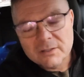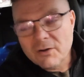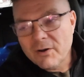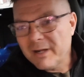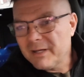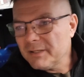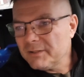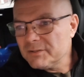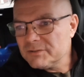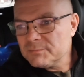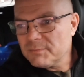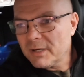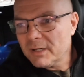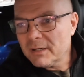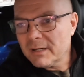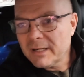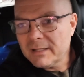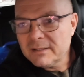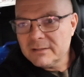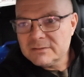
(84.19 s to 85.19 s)
No, I didn't use
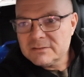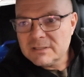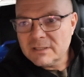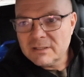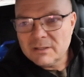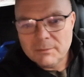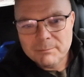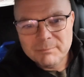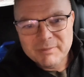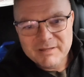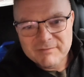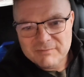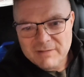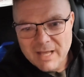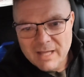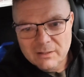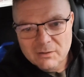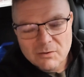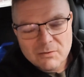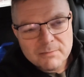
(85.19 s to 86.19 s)
butter. I used a little beef
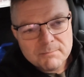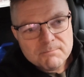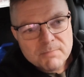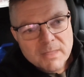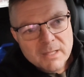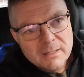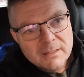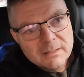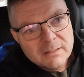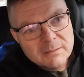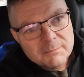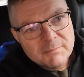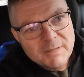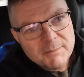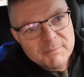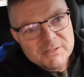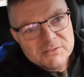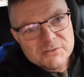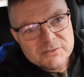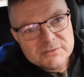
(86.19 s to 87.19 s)
tallow,
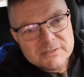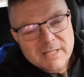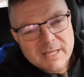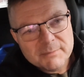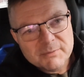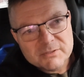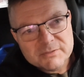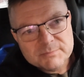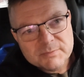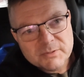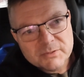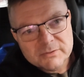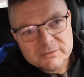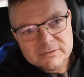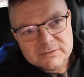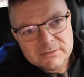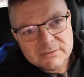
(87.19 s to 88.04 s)
maybe 2 tablespoons.